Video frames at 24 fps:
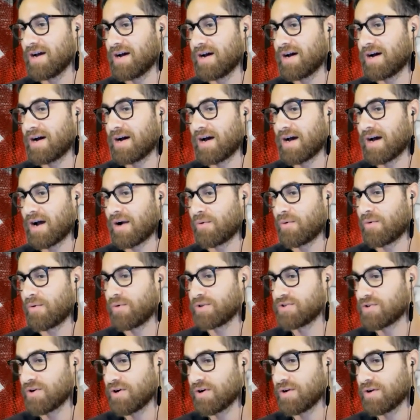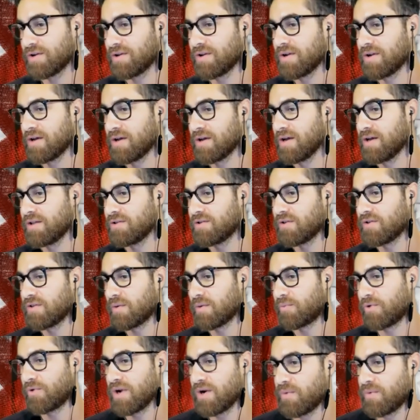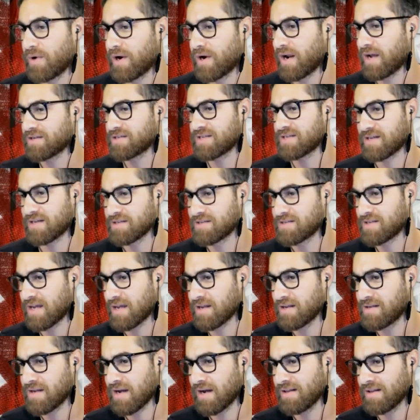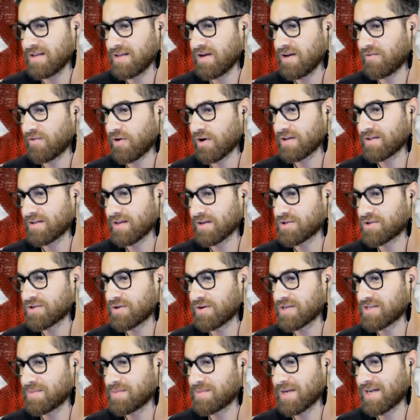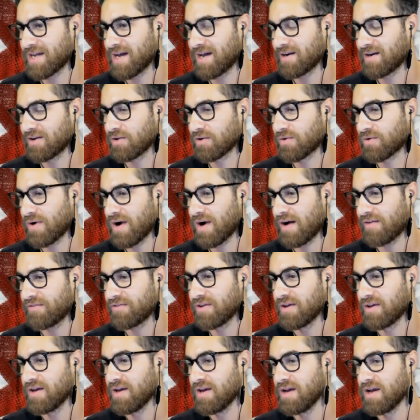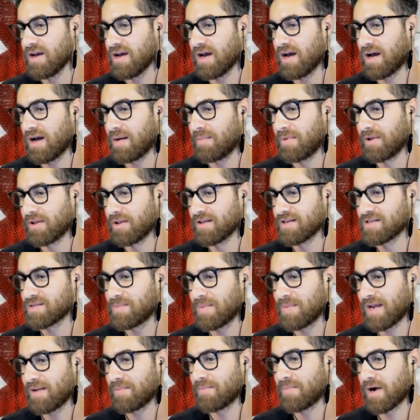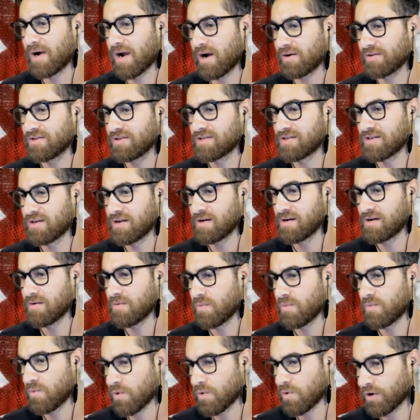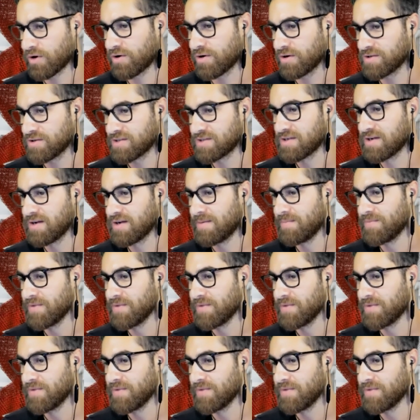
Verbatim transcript: uh, a return to the pre Renaissance idea of architecture as a mechanical craft, uh, buildings made by artisan workers.